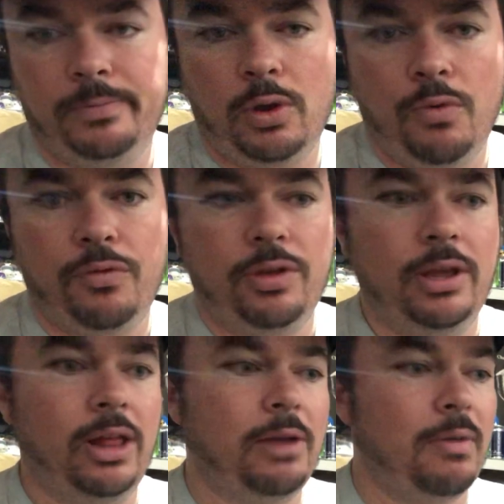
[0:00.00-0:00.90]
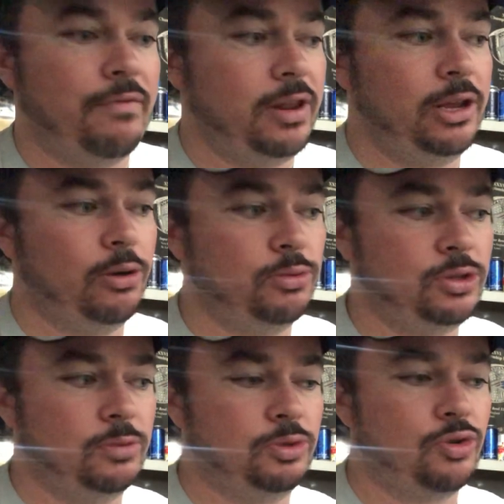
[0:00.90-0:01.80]
Hopefully you like my videos.
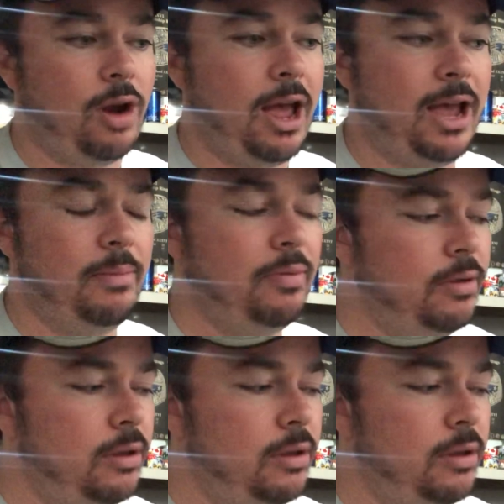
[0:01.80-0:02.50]
Subscribe.